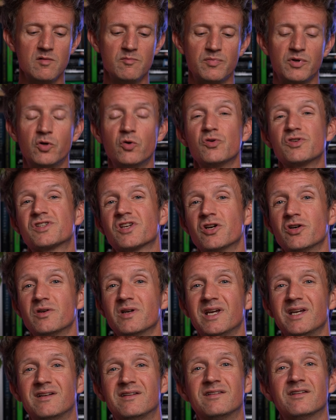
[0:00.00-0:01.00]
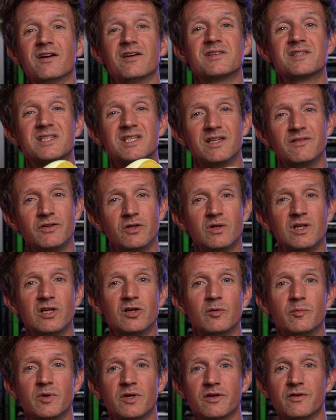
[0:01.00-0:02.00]
But also it does give you a
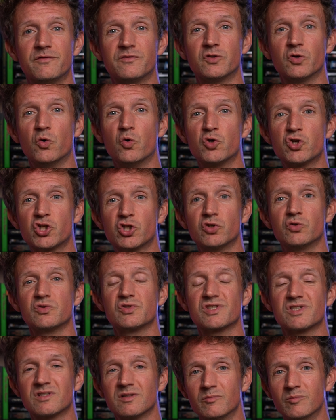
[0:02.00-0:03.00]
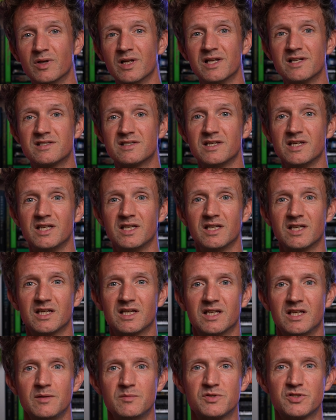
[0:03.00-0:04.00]
little bit of torsional stability,
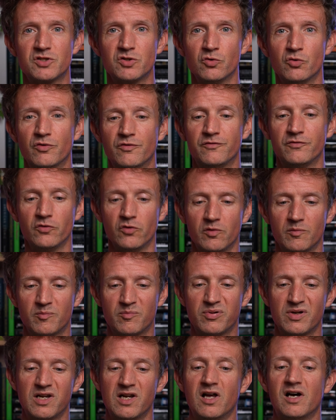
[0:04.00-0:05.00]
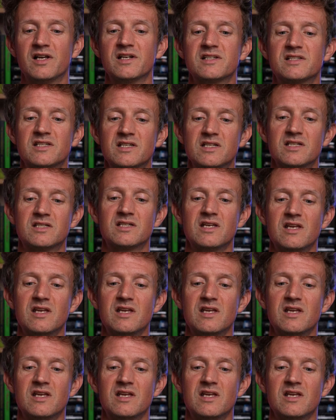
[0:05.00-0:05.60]
keeps your foot planted,